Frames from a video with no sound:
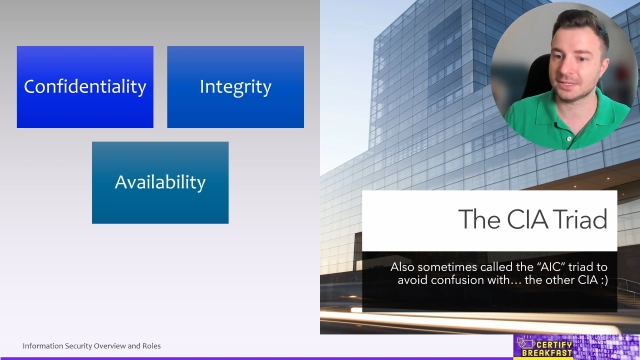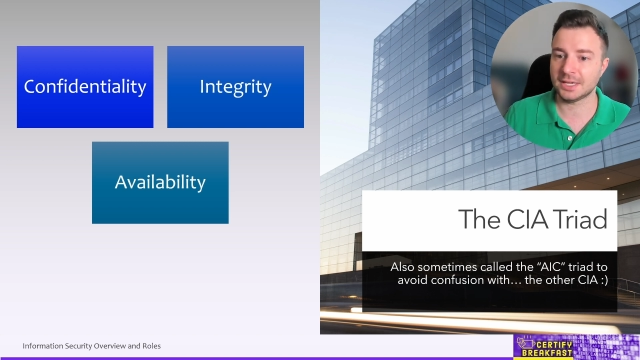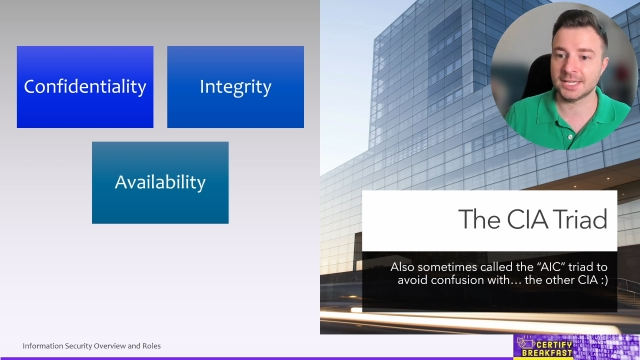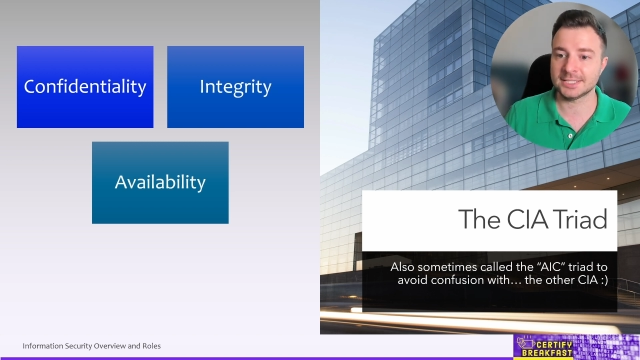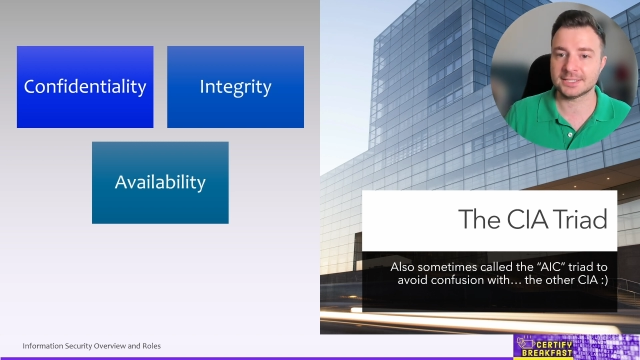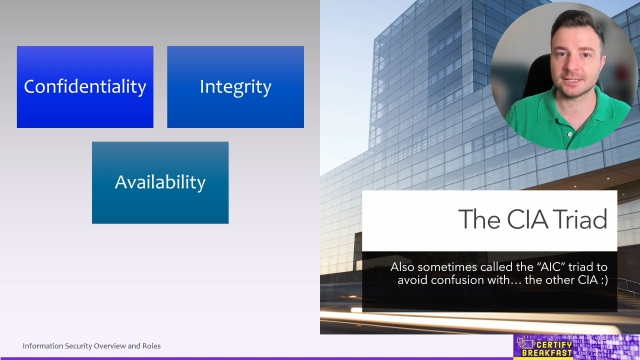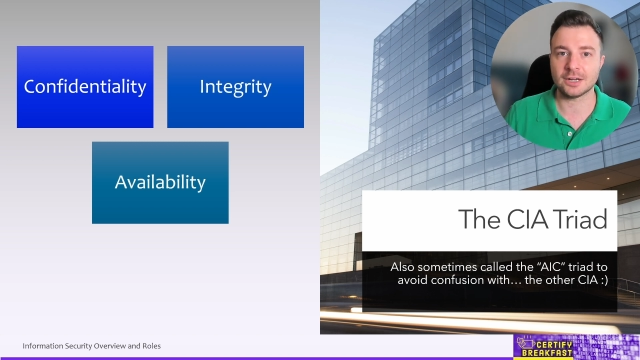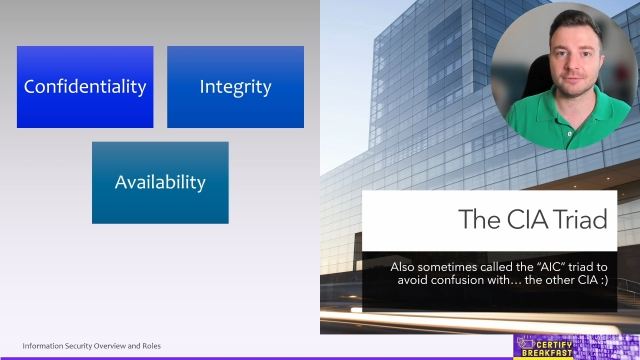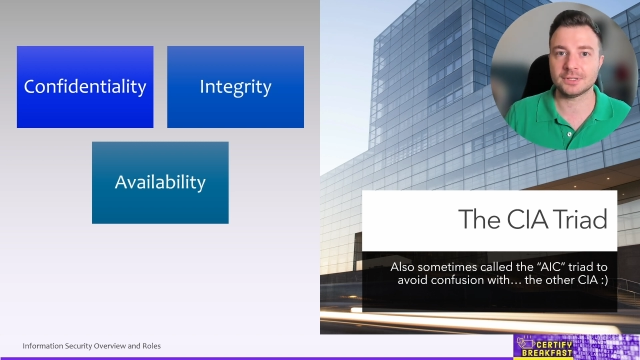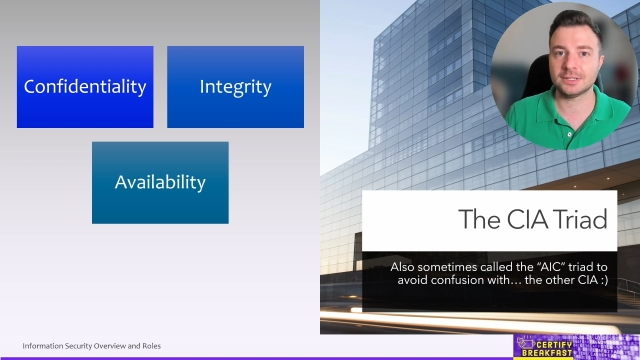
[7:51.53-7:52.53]
Is
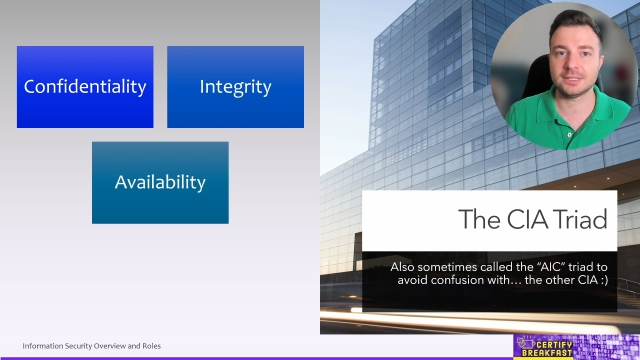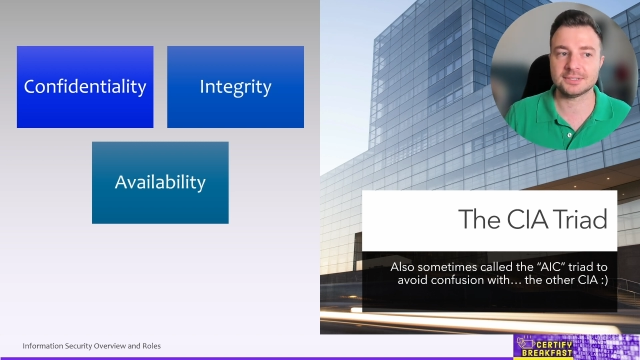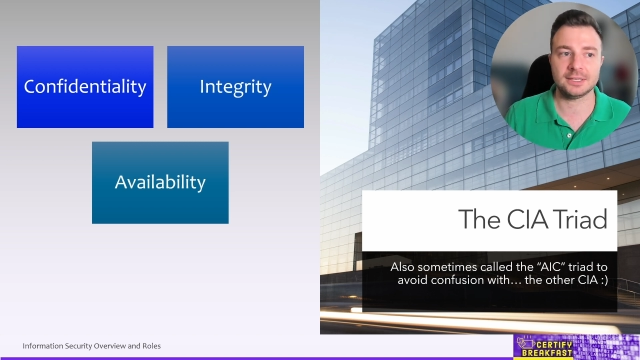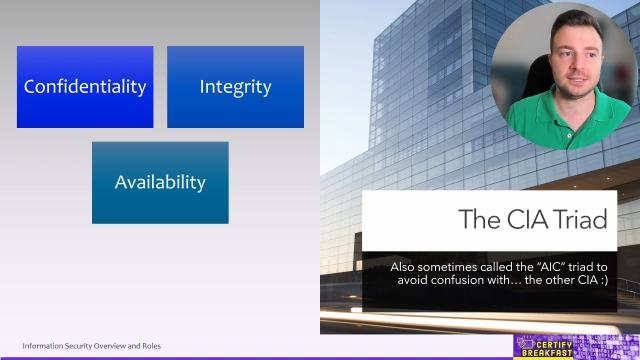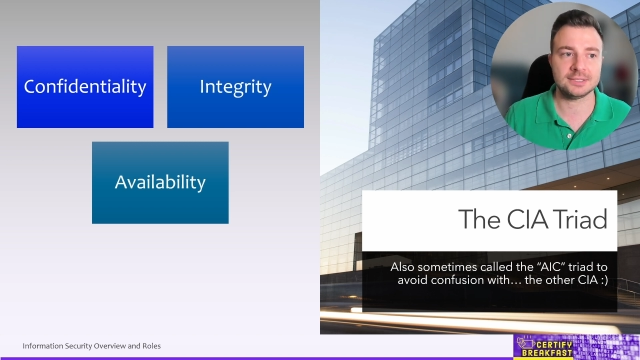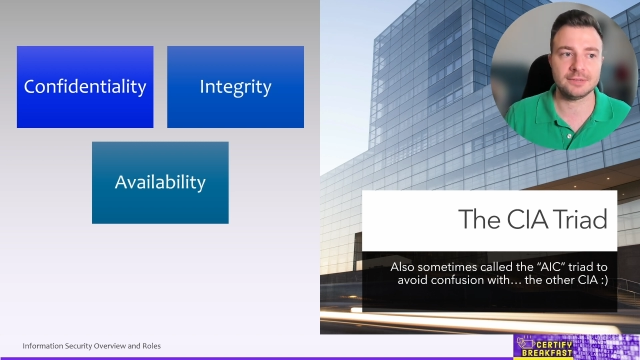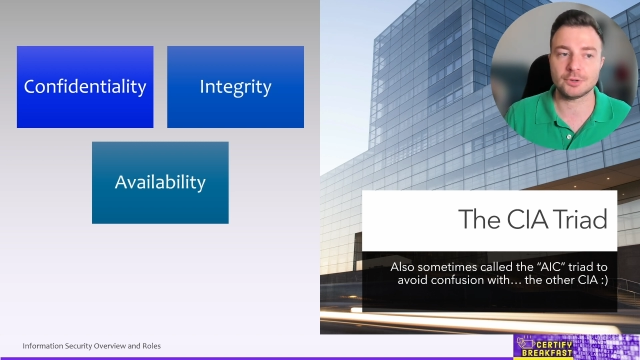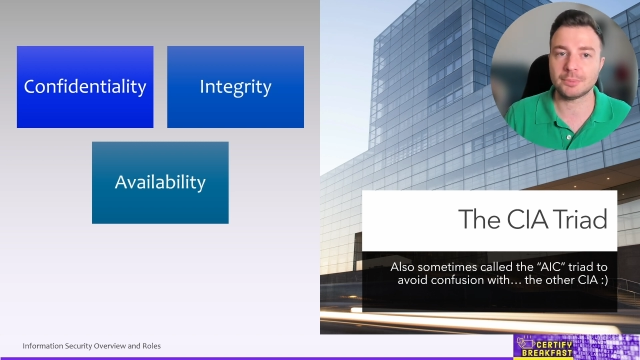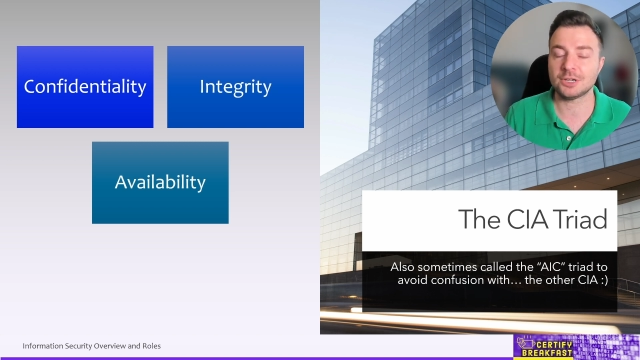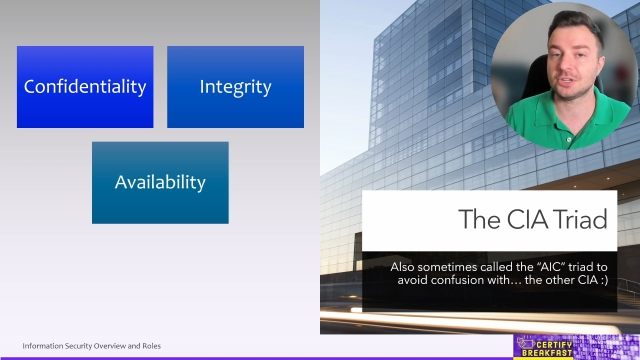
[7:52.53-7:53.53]
the
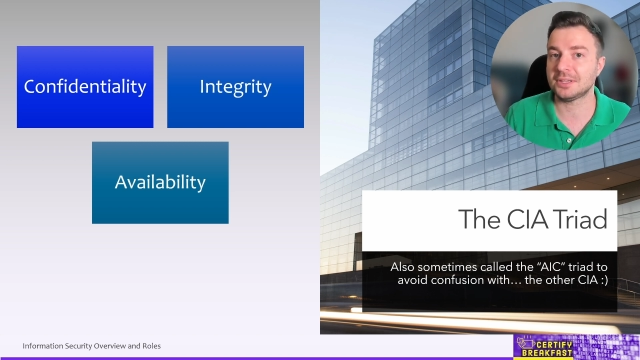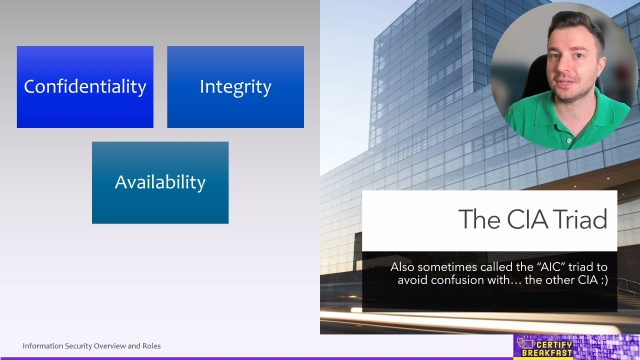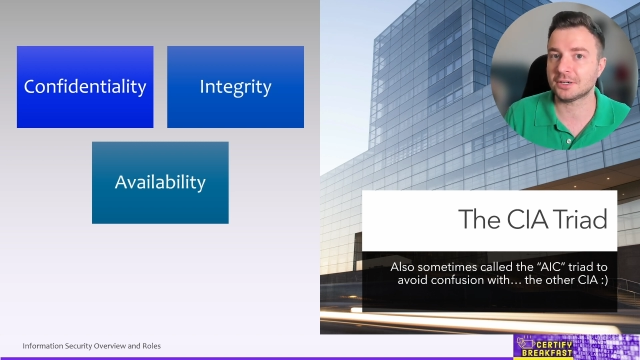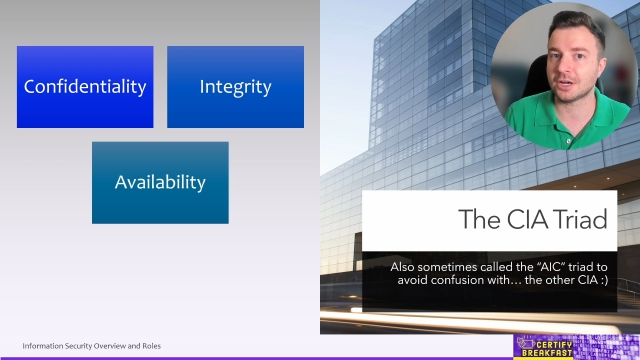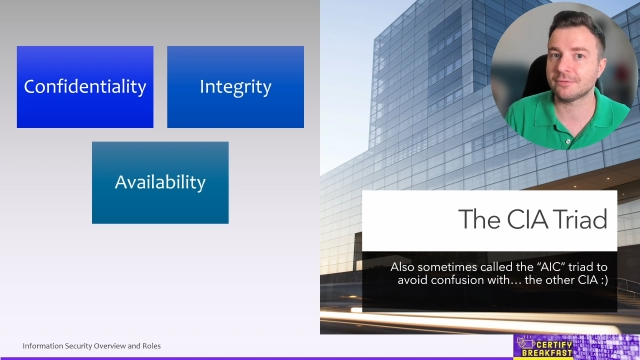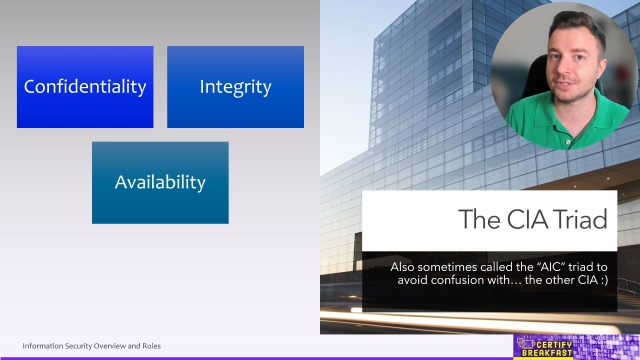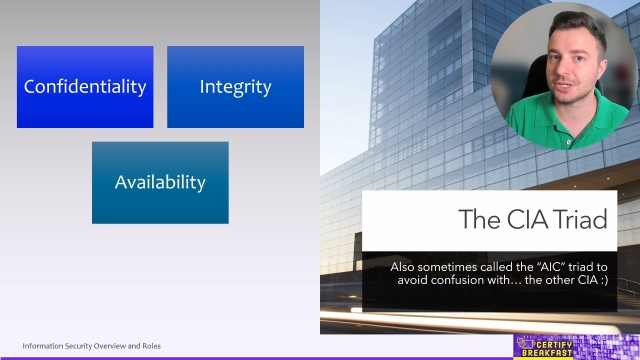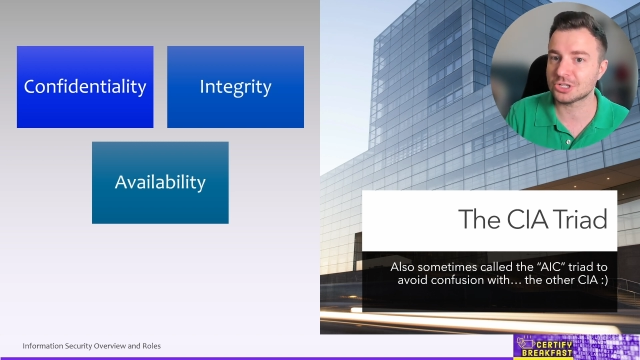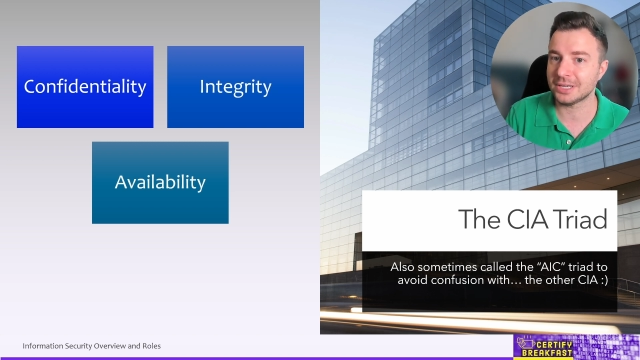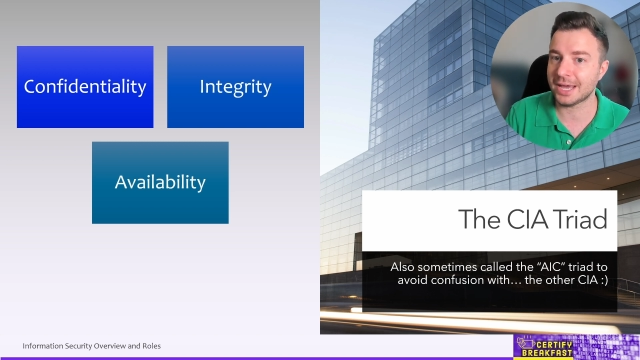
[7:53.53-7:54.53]
information in there
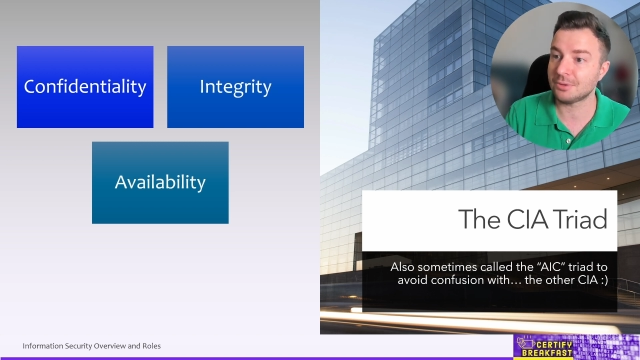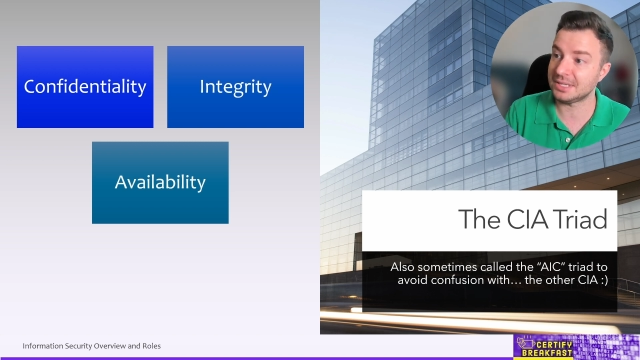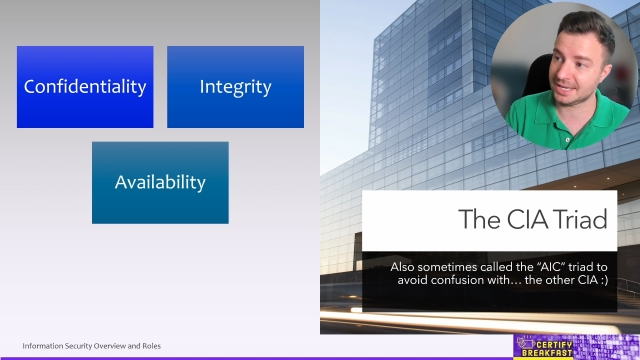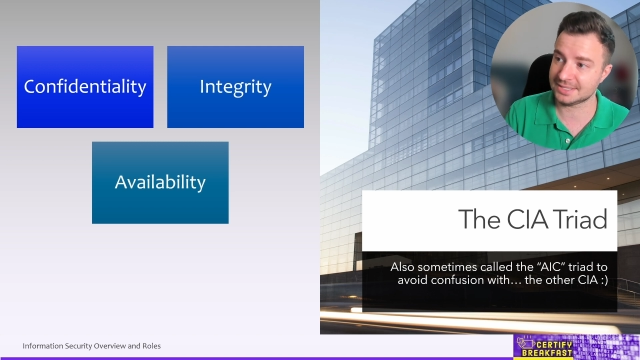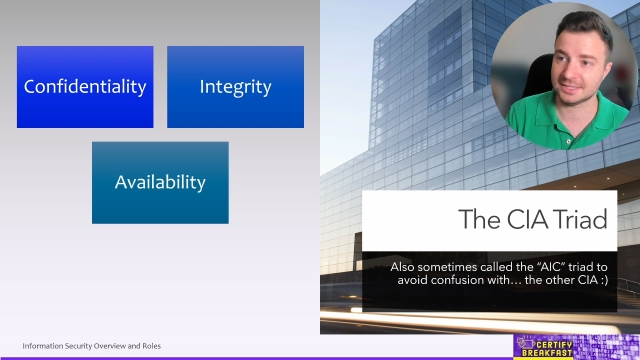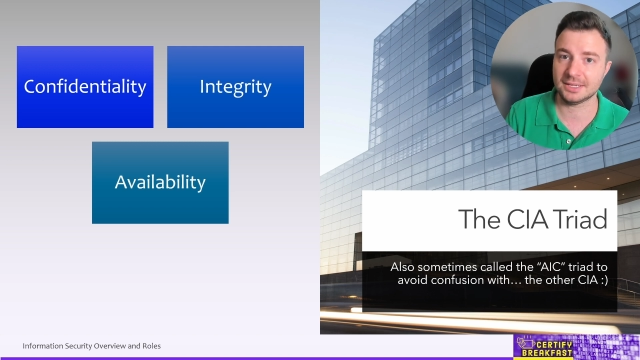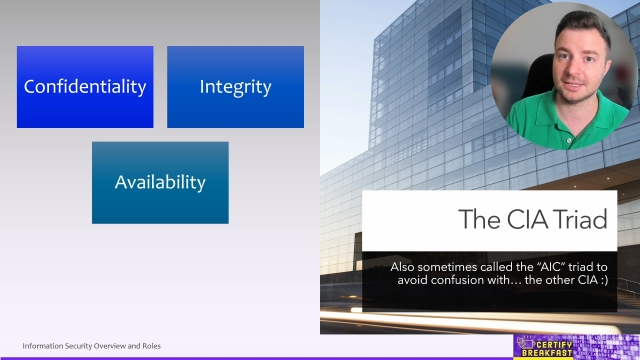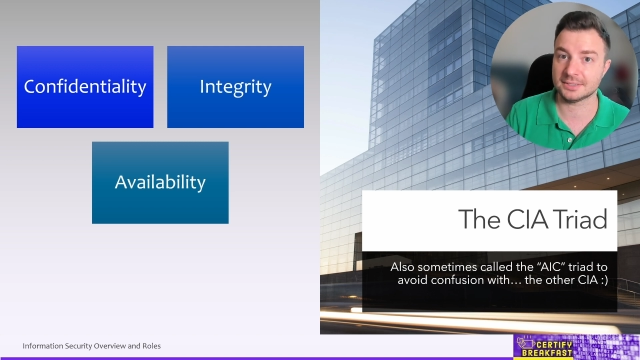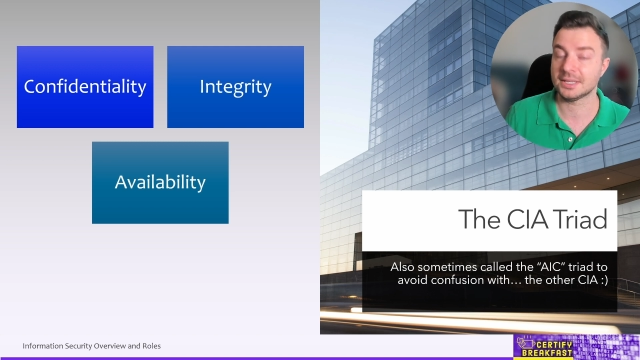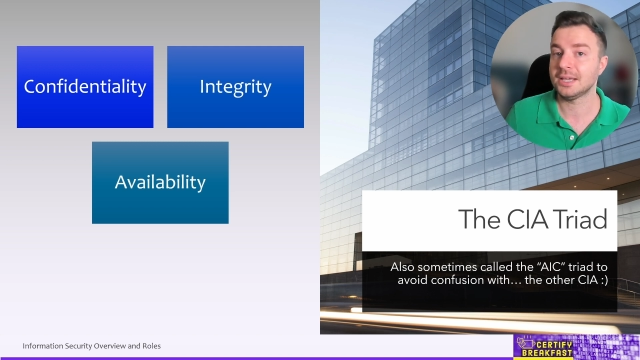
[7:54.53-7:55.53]
confidential now? Yes, it
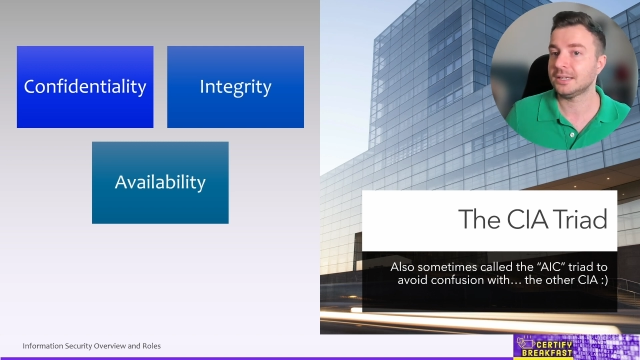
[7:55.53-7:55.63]
is.